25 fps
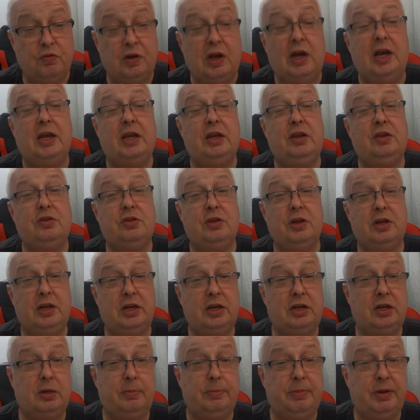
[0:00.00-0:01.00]
rise a
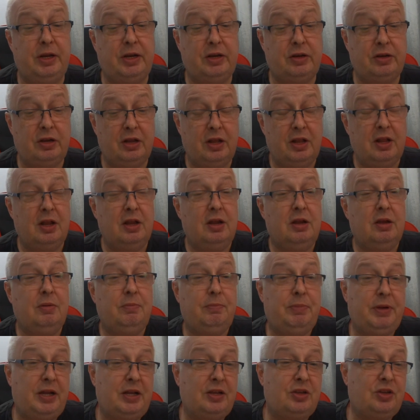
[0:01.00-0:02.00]
little bit.
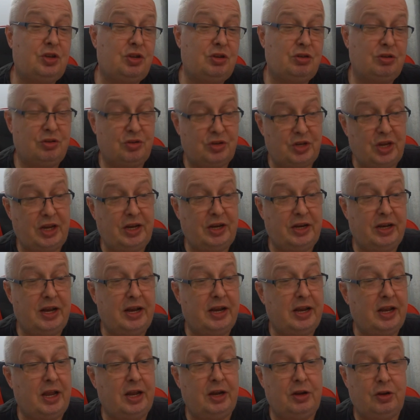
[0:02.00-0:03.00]
But saying
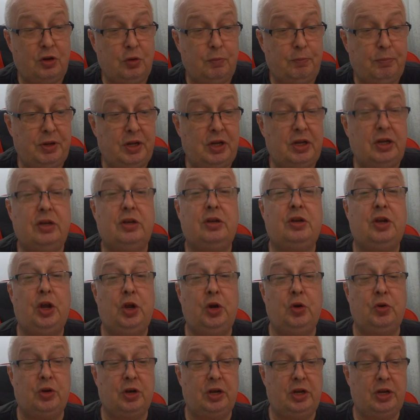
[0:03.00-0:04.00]
that, I could be
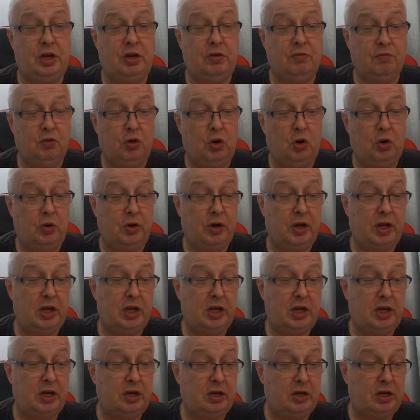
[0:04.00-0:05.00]
totally wrong
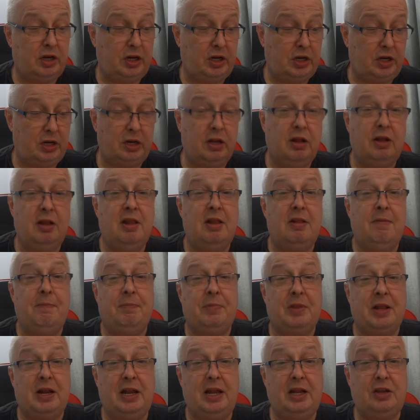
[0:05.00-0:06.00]
indeed.
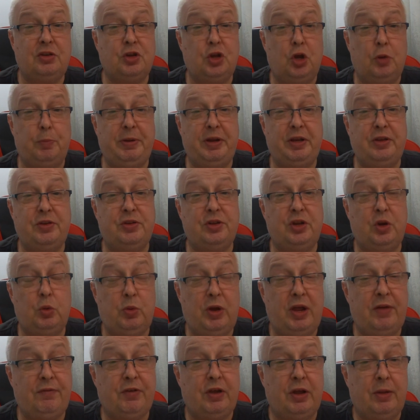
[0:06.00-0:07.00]
Let's hop into the
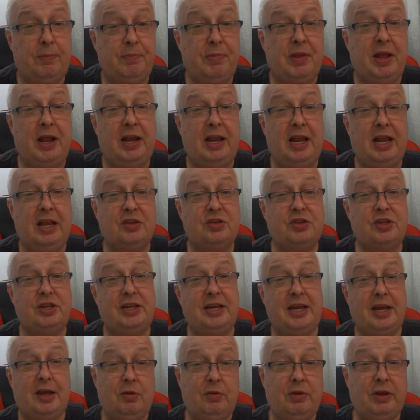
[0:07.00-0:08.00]
weather and let's
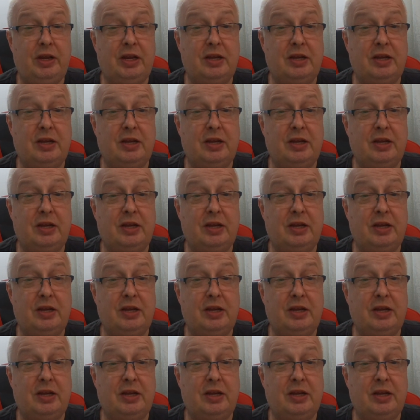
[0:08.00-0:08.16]
see how